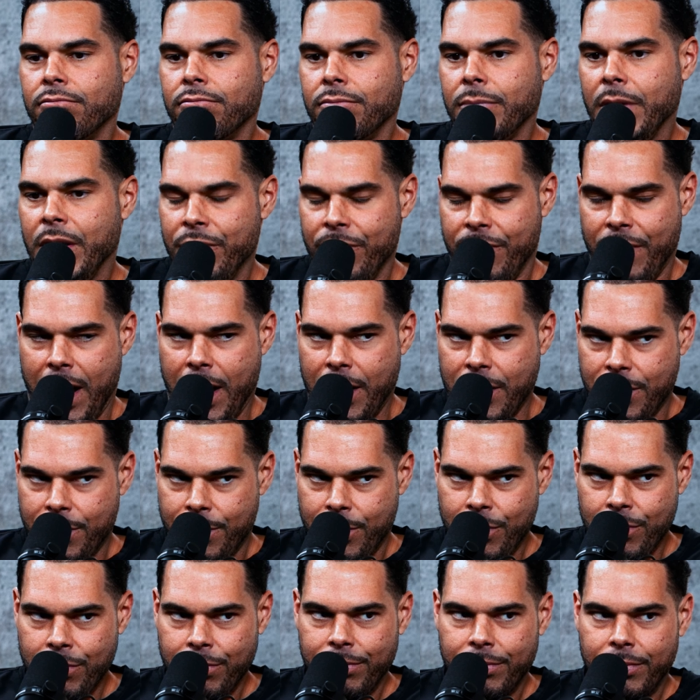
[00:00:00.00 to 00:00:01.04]

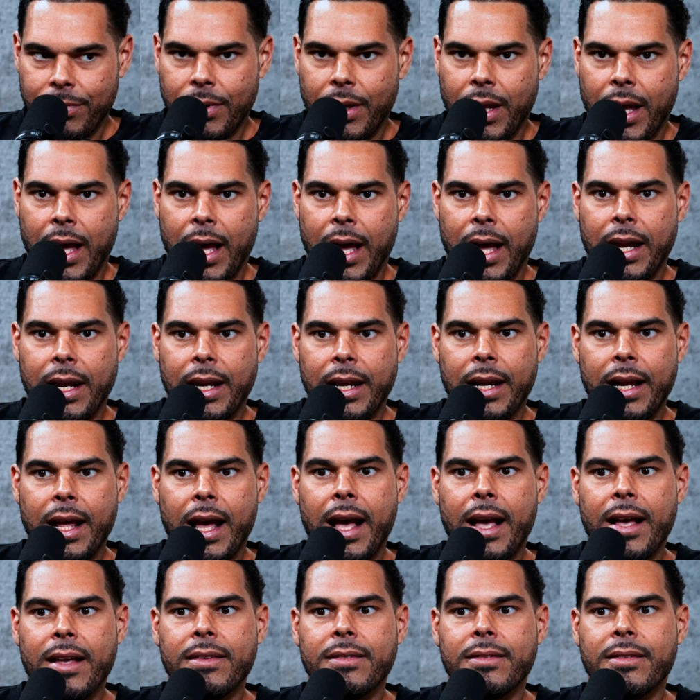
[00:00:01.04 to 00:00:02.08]
invaluable, and it
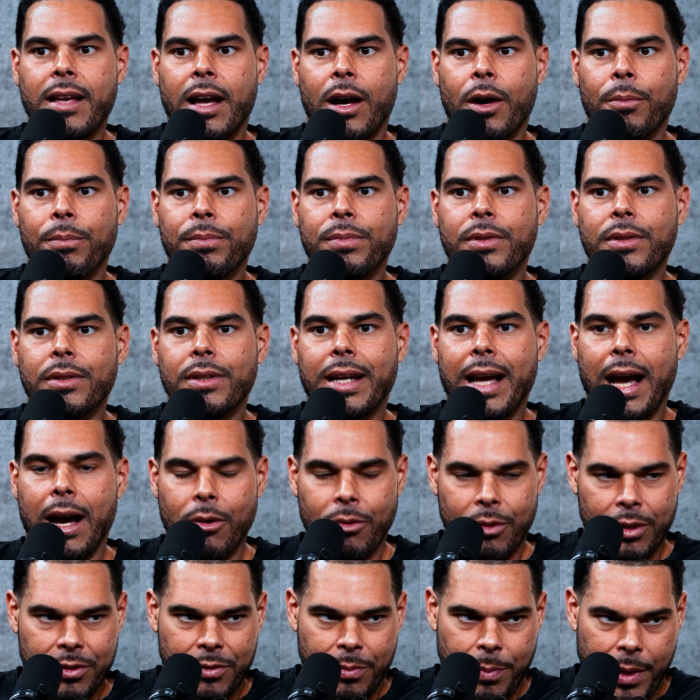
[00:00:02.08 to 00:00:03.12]
has helped
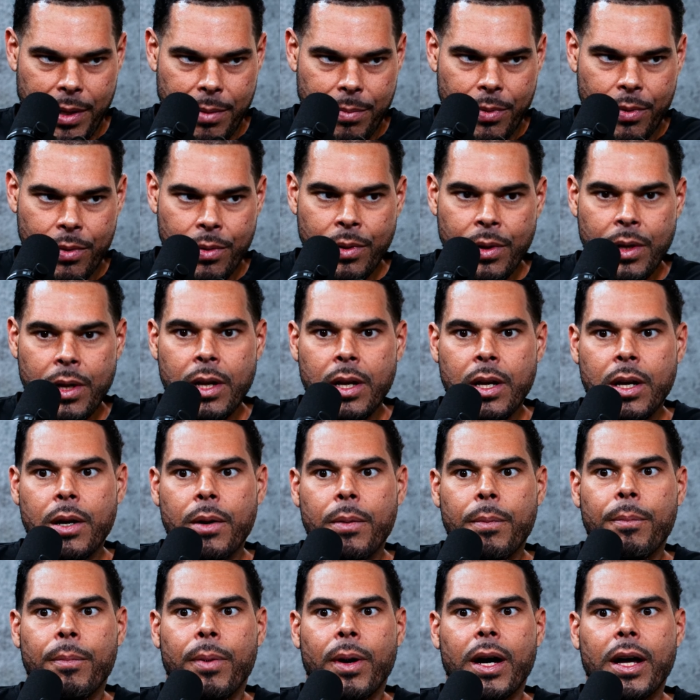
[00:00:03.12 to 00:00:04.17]
countless people.
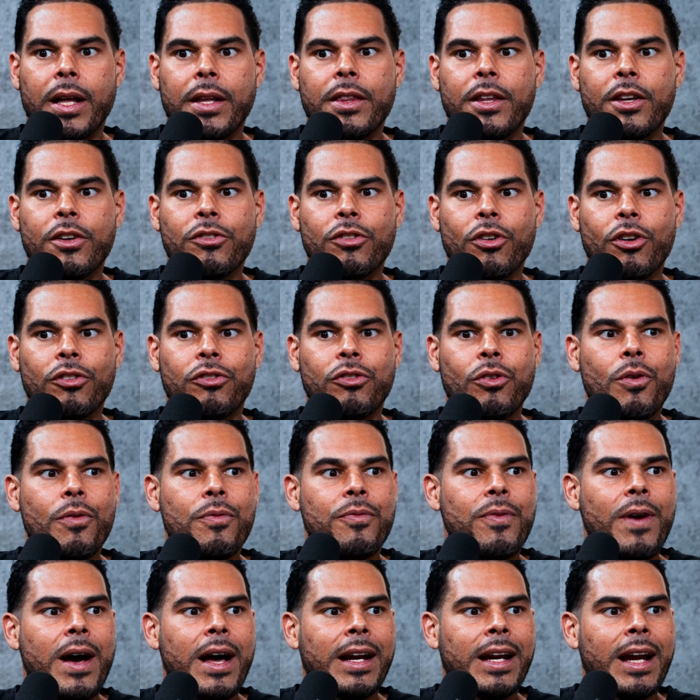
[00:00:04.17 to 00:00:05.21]
But there's also a
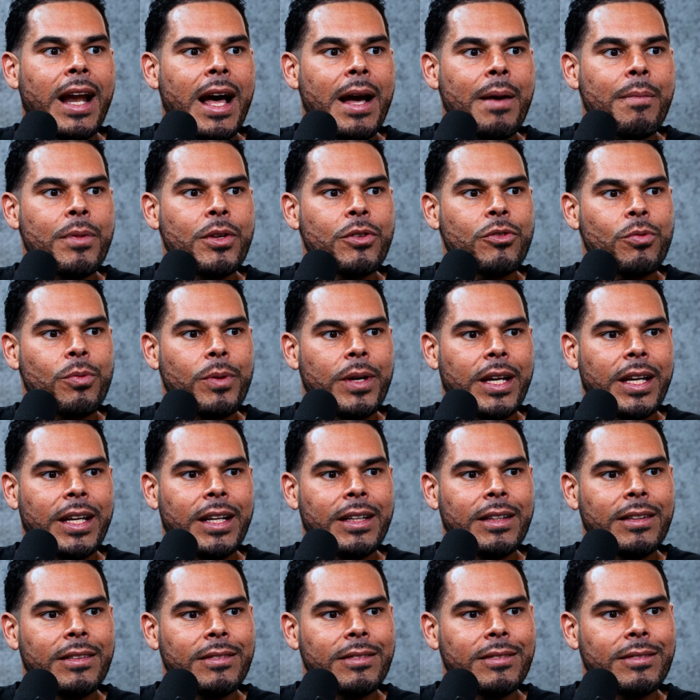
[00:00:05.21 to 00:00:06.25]
fine line
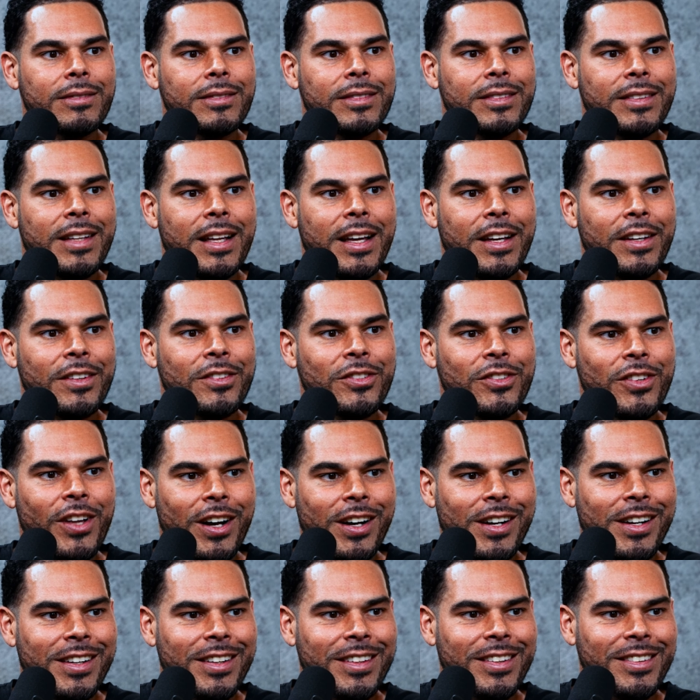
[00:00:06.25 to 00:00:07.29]
between staying
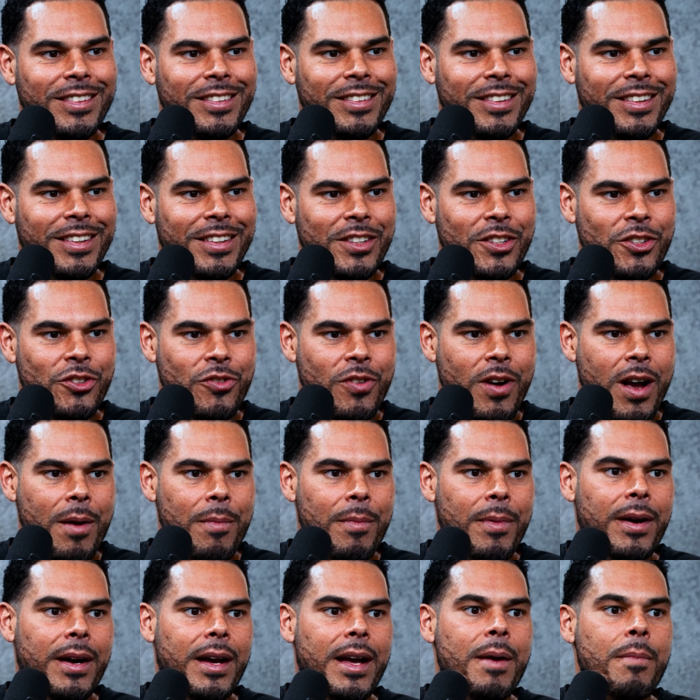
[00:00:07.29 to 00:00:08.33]
stuck in the
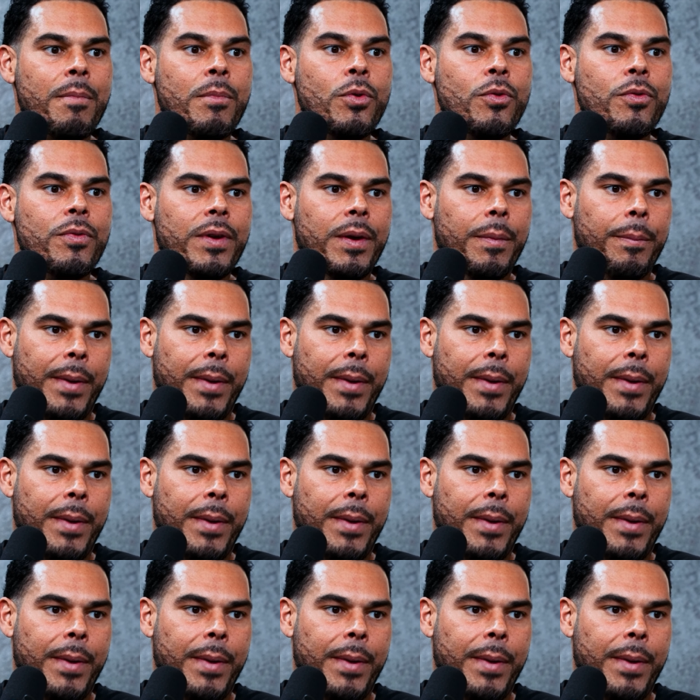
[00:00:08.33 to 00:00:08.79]
trauma and moving